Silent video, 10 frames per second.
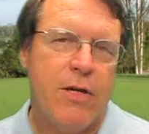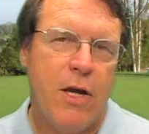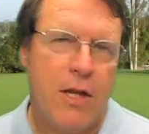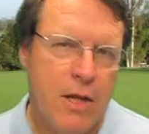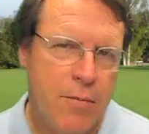to
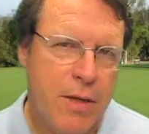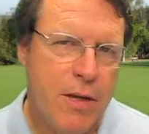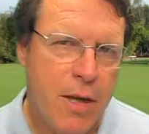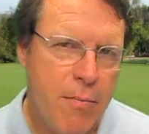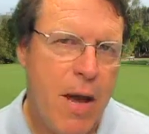talk a little
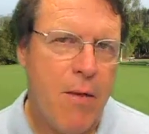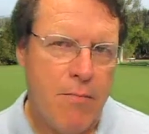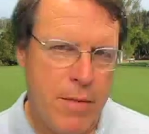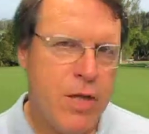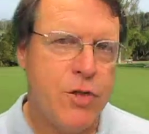bit about
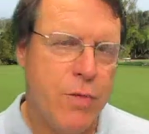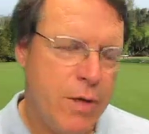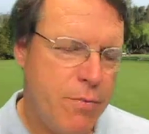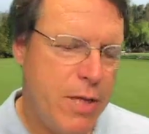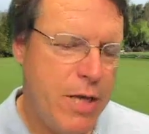
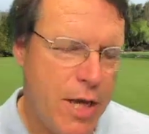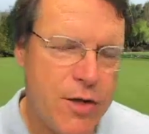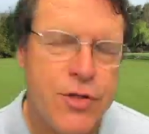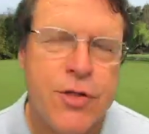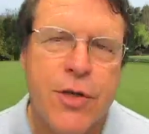measuring
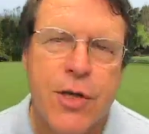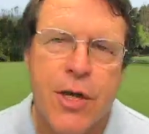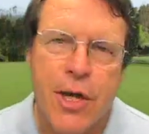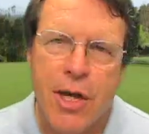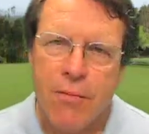pH.
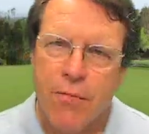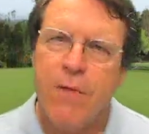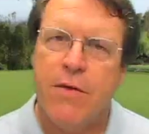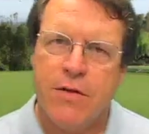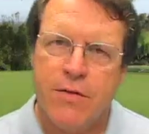In
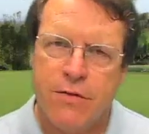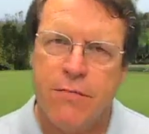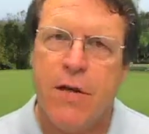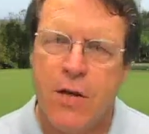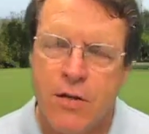previous
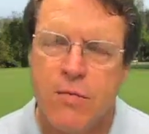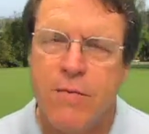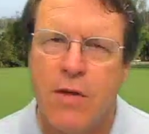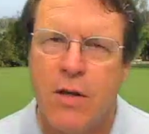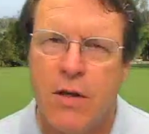videos
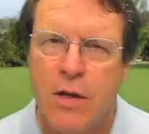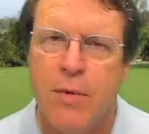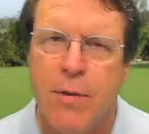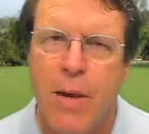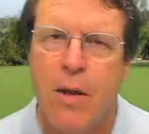we've talked a little
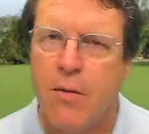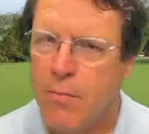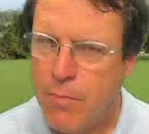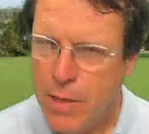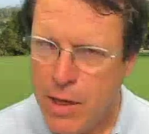bit about
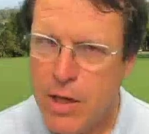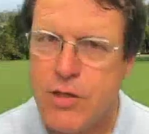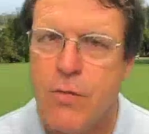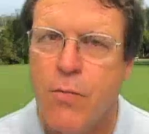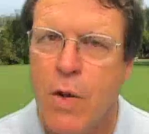
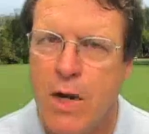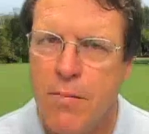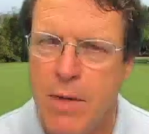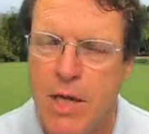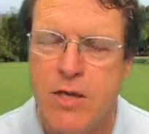pH and what
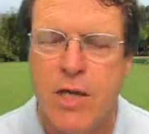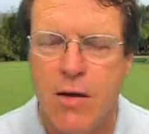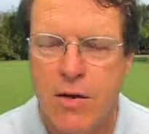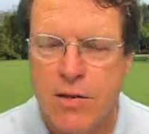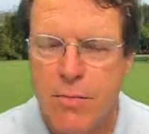it means,
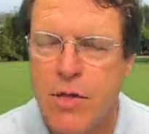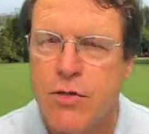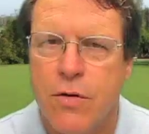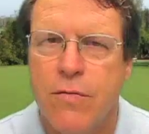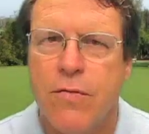how it's a
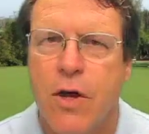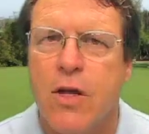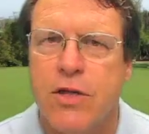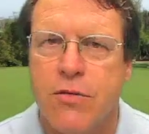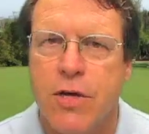measure of
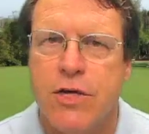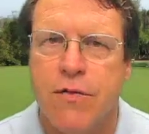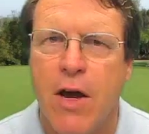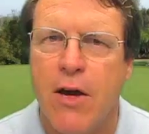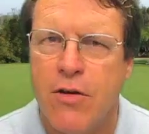concentration
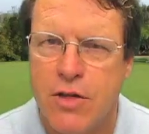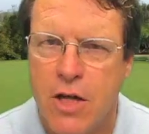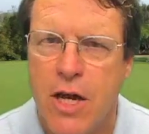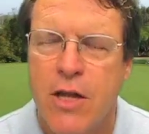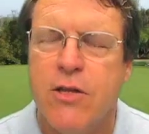of hydrogen
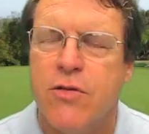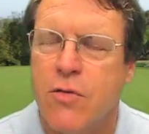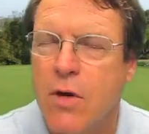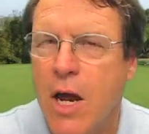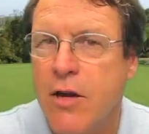ions
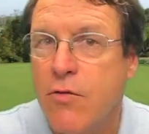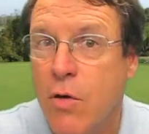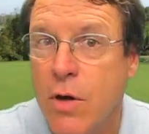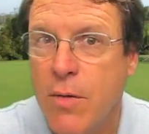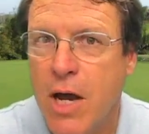or
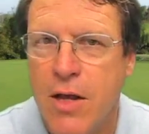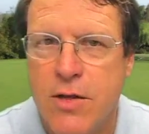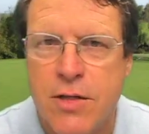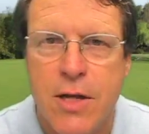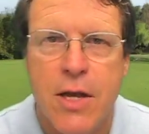hydronium
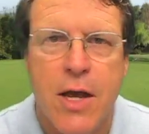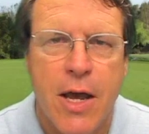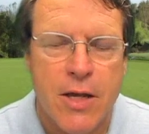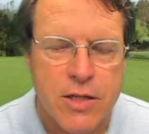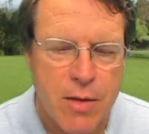ions
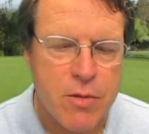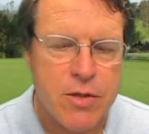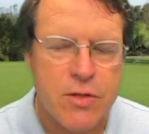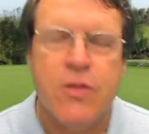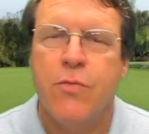as
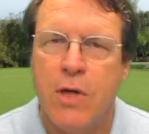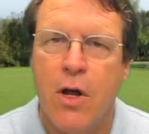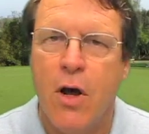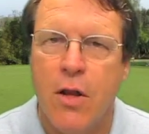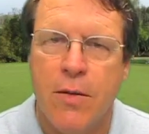chemists would
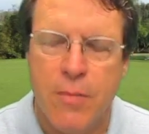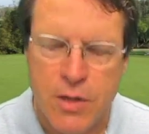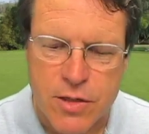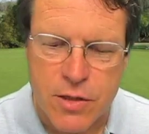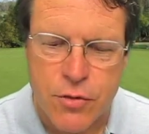call them
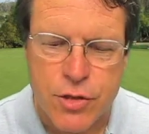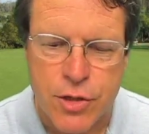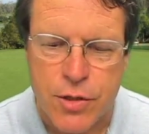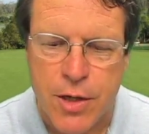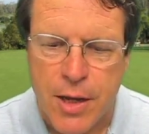in
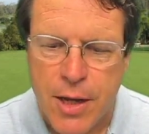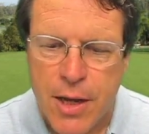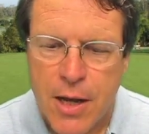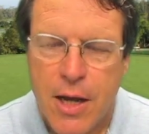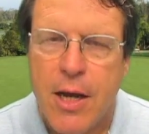solution.
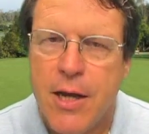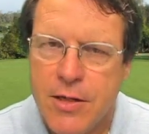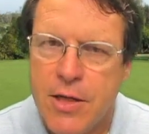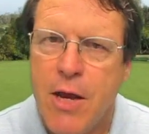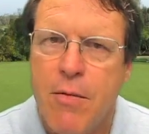Uh,
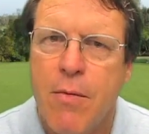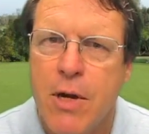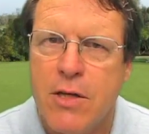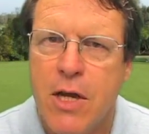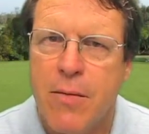and today we
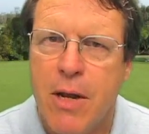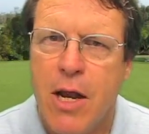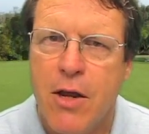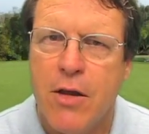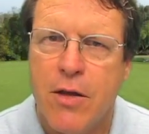want to talk about
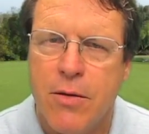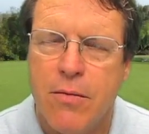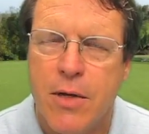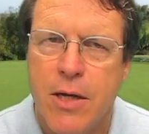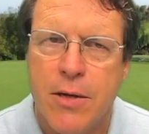how you
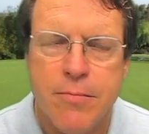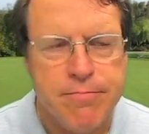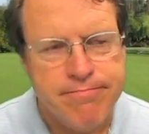can um,